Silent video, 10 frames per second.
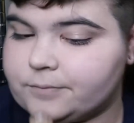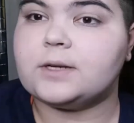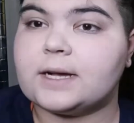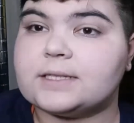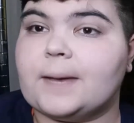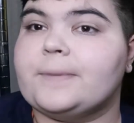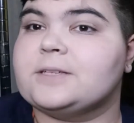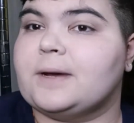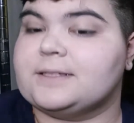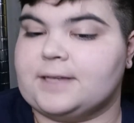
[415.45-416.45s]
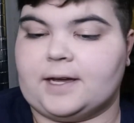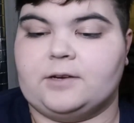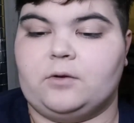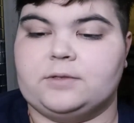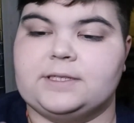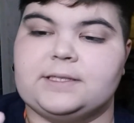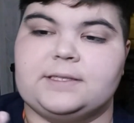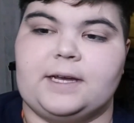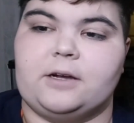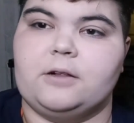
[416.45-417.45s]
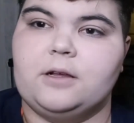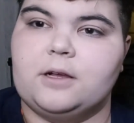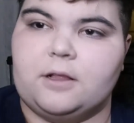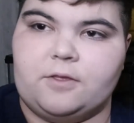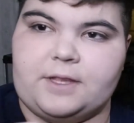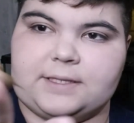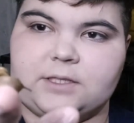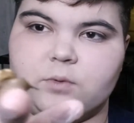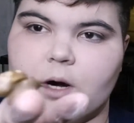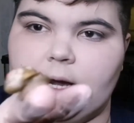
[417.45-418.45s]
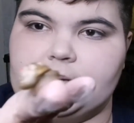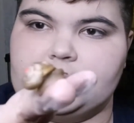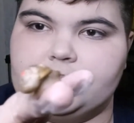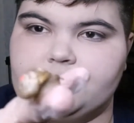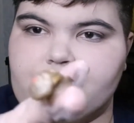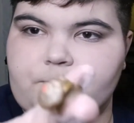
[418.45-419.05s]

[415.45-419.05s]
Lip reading: So next up is my second oldest snail. This is Roz.